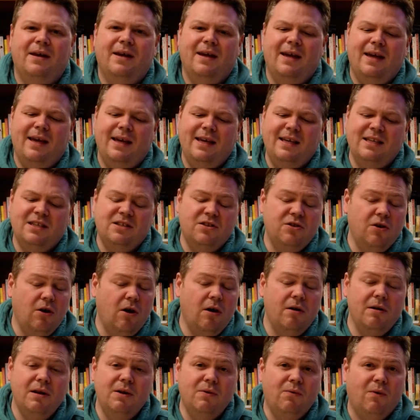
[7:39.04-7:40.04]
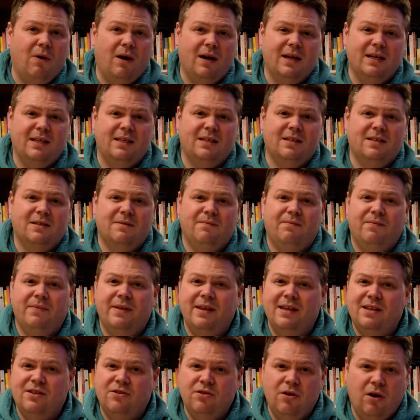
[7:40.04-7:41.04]
He's not only wise,
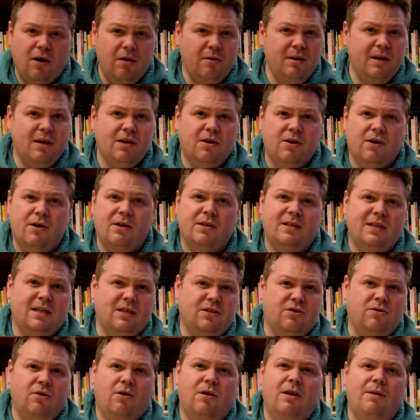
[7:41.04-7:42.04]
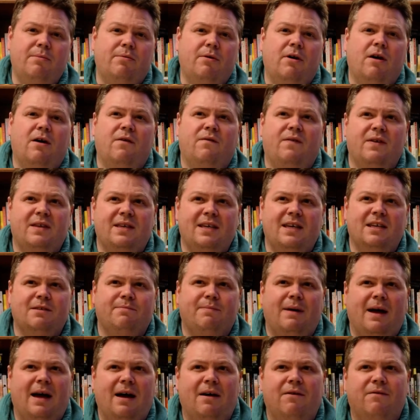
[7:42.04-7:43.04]
he's not only good, he's not only perfect, he is
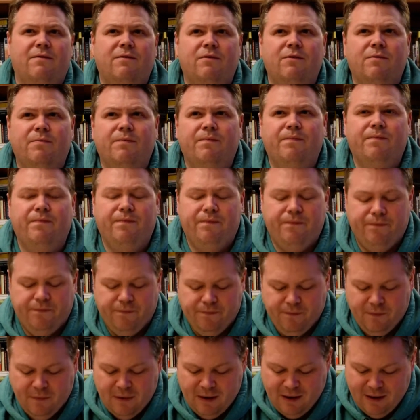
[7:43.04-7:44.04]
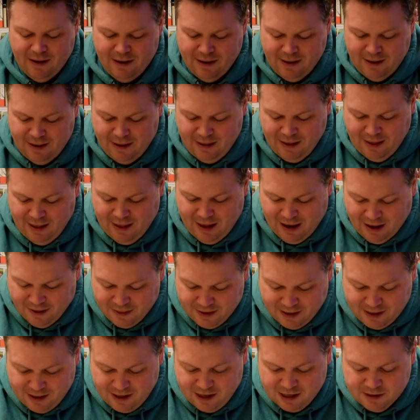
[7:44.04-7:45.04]
powerful. And the
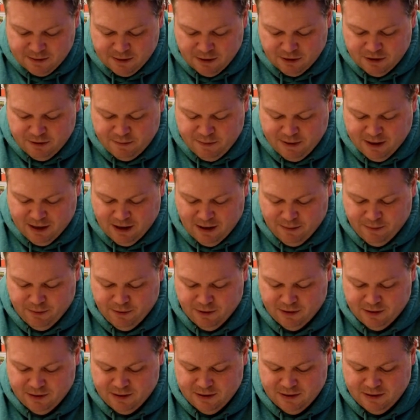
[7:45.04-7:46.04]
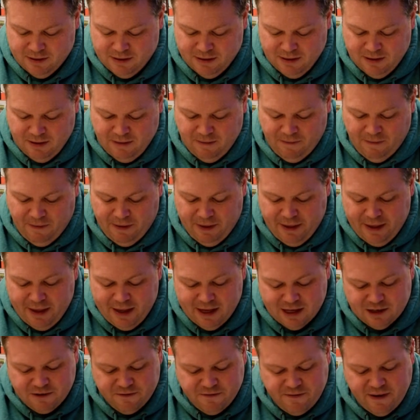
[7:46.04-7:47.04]
last one I want to pick up on.
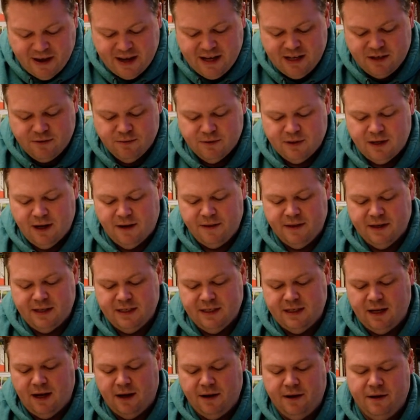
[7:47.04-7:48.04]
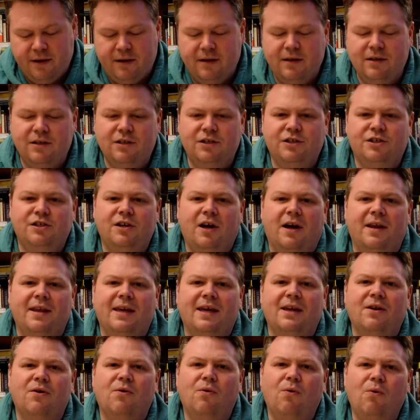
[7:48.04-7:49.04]
His face was like the sun shining
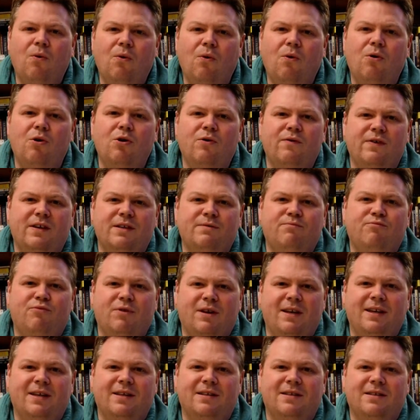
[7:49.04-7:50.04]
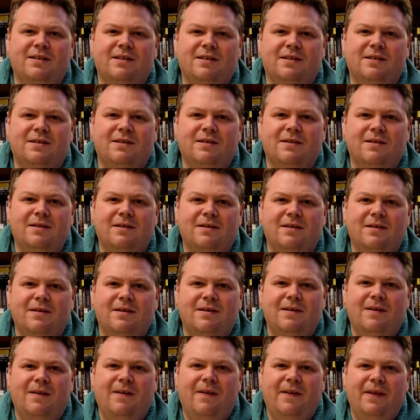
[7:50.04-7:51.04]
in all of its brilliance.
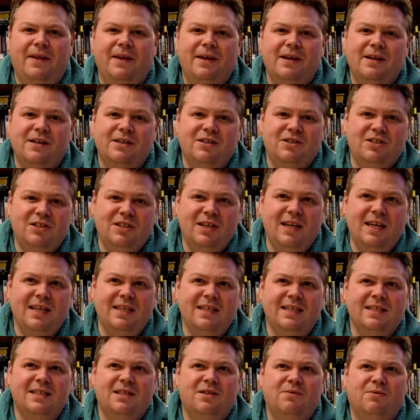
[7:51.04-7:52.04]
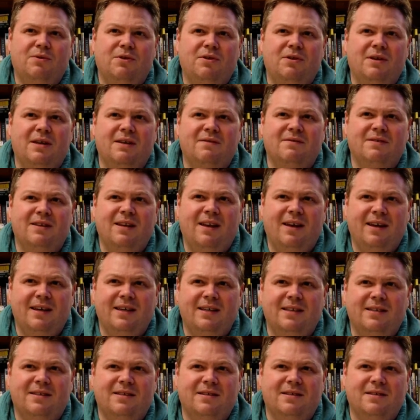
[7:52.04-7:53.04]
Jesus is the one who gives
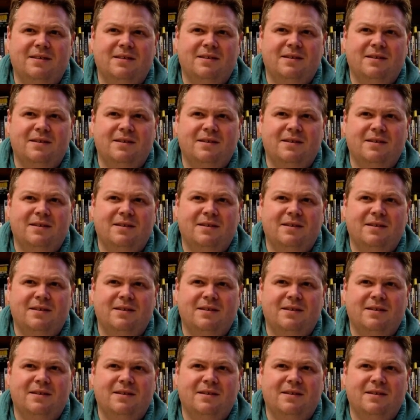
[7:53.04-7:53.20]
light.